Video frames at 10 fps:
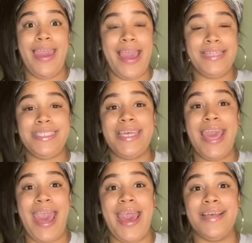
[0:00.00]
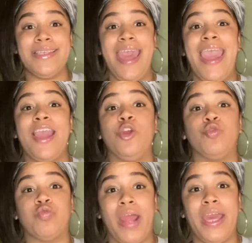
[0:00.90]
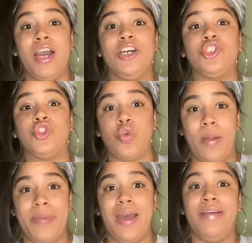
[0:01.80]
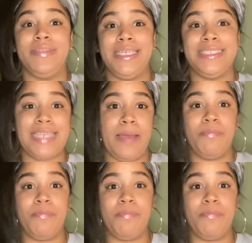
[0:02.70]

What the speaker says: Etsy has a great assortment of these type of